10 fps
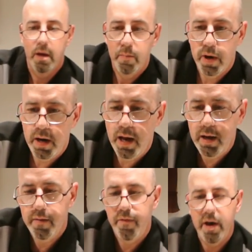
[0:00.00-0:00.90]
But in
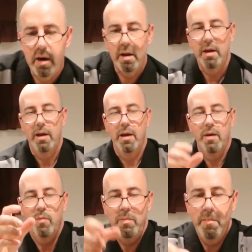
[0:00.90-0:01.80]
any event,
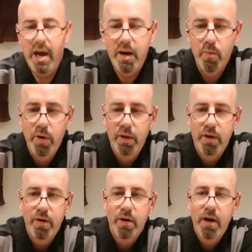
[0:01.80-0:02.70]
we made a really
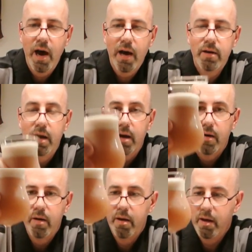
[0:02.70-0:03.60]
good cocktail.
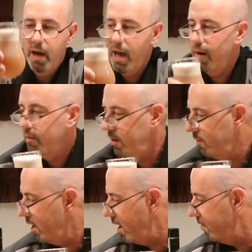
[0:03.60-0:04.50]
I don't
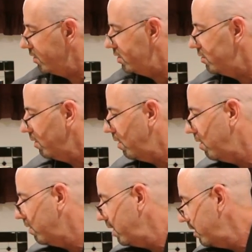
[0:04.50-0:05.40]
even have a
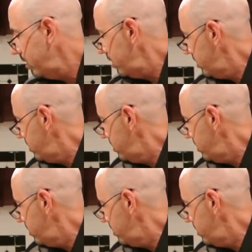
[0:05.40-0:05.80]
straw down here,